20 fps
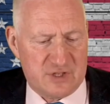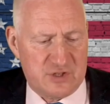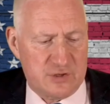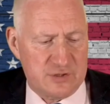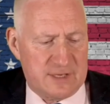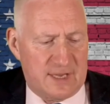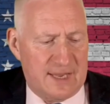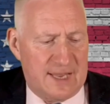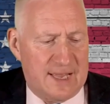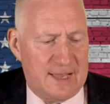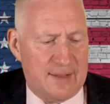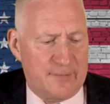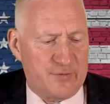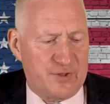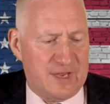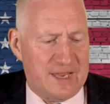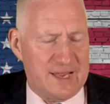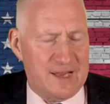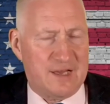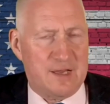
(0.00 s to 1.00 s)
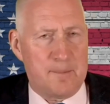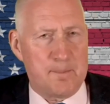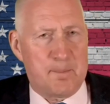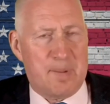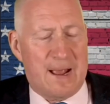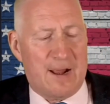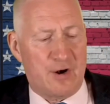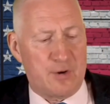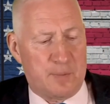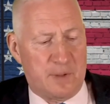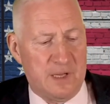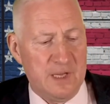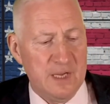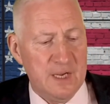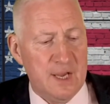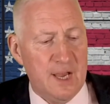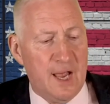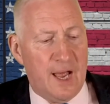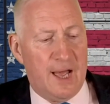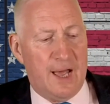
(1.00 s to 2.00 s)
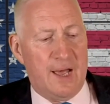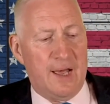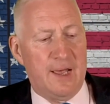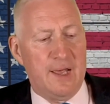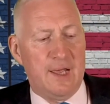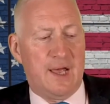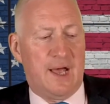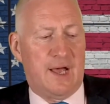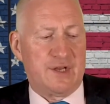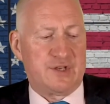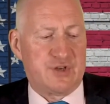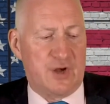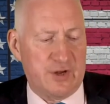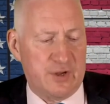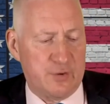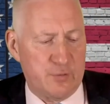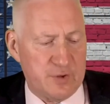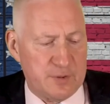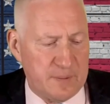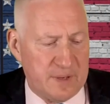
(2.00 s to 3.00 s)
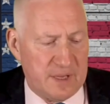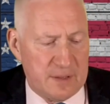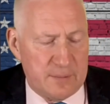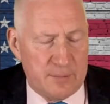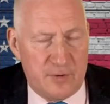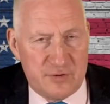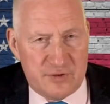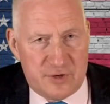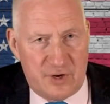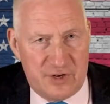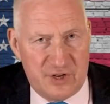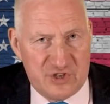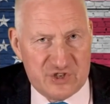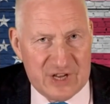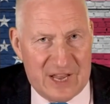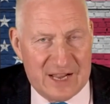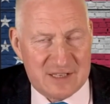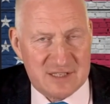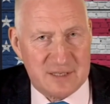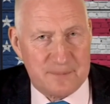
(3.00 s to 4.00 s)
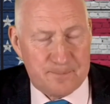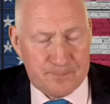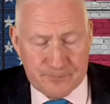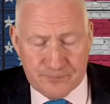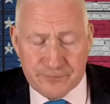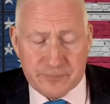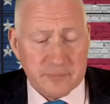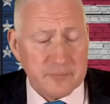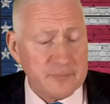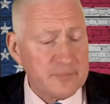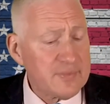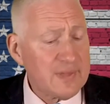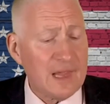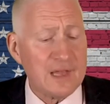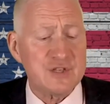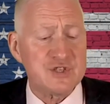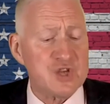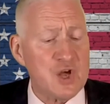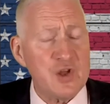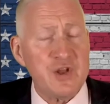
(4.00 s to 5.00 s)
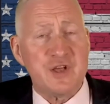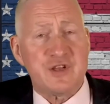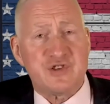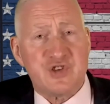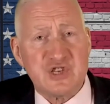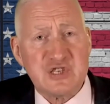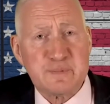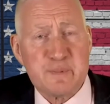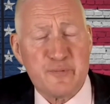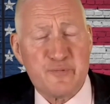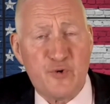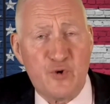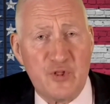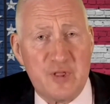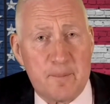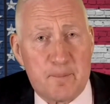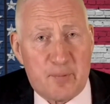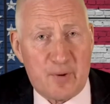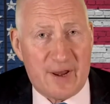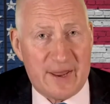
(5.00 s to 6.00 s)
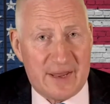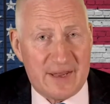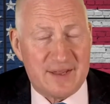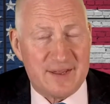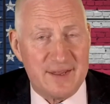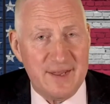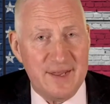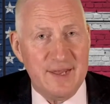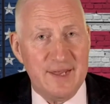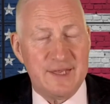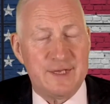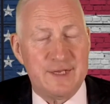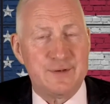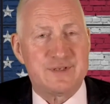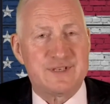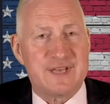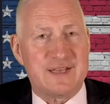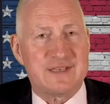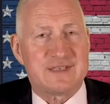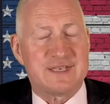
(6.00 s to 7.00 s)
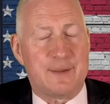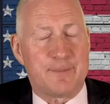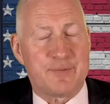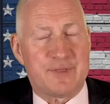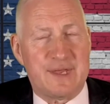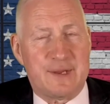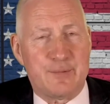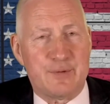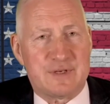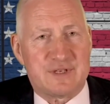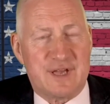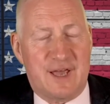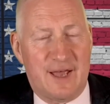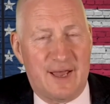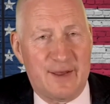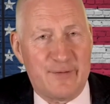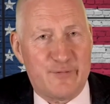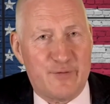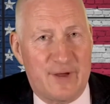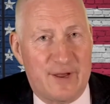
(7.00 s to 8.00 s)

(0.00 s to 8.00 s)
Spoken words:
much because I have the incomparable Donna with me at the moment, Donna Jackson. Donna, just before the break, you said something which I